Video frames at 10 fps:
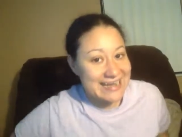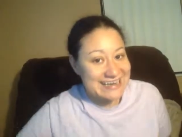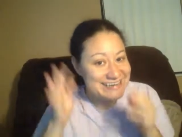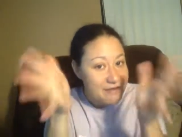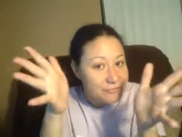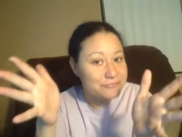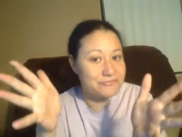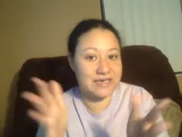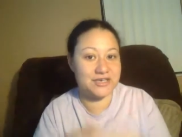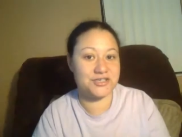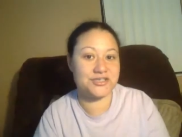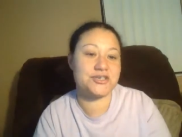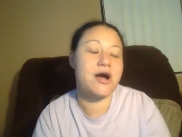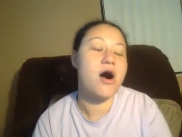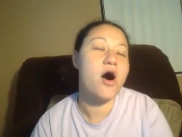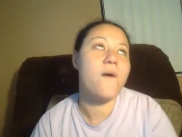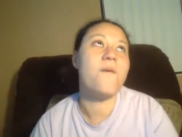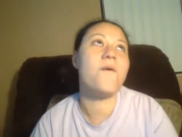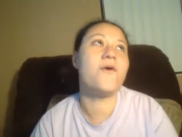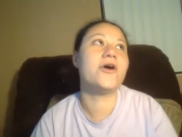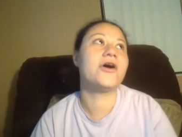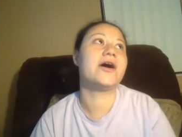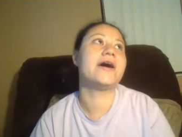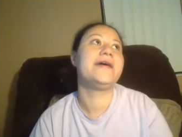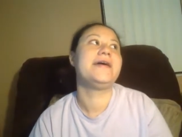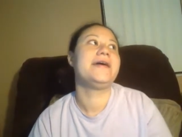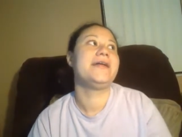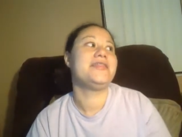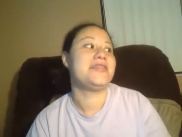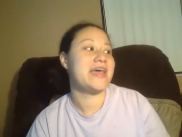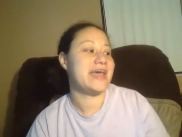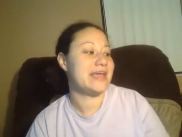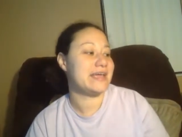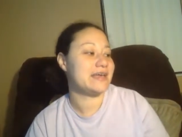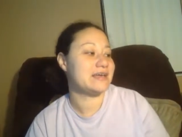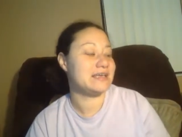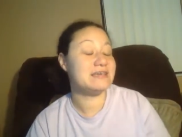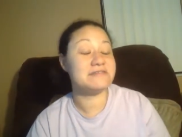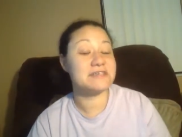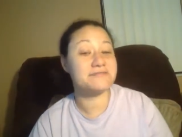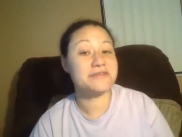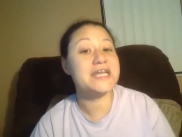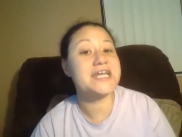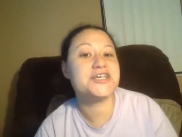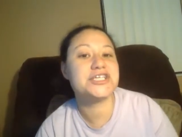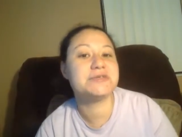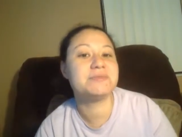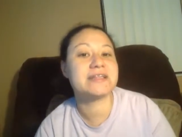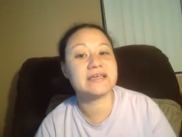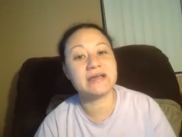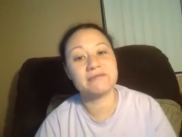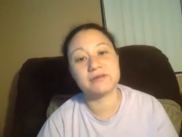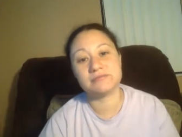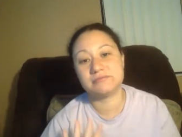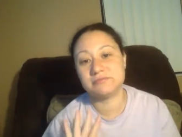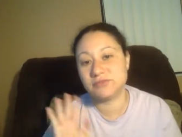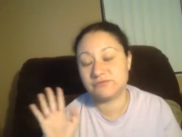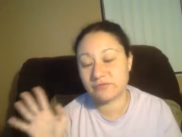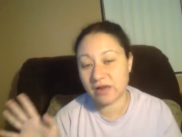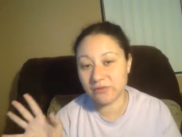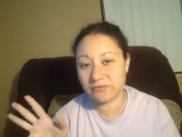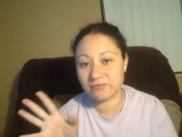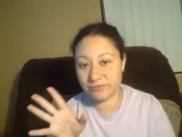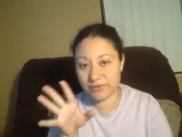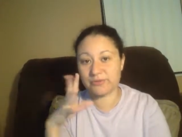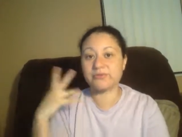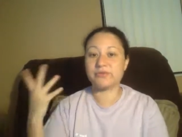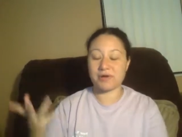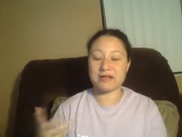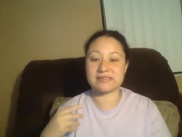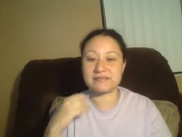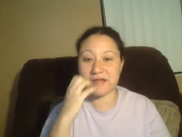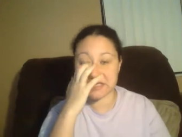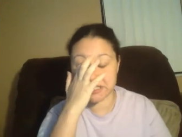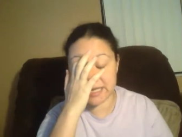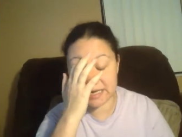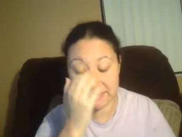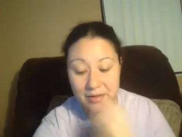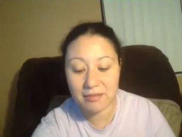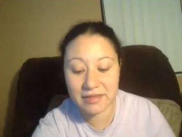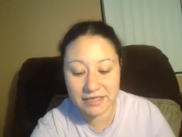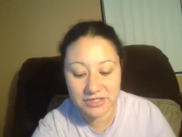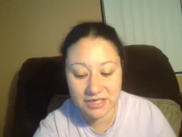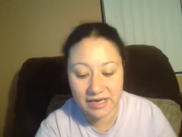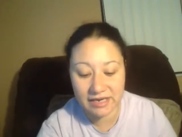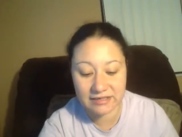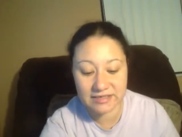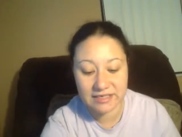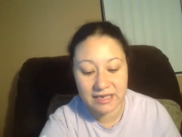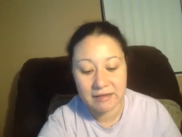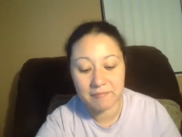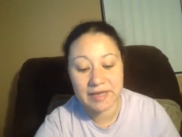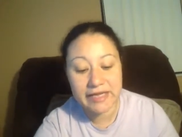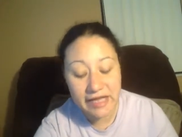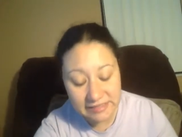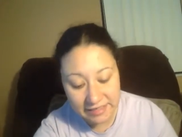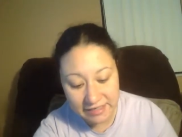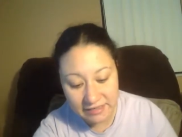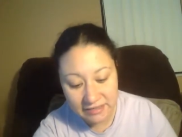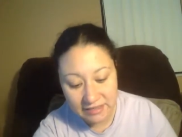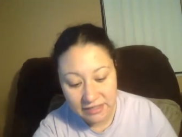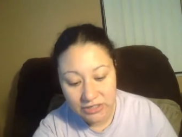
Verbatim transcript: and never finish, or they even finish, but they never follow through the process of actually getting it published. And my cousin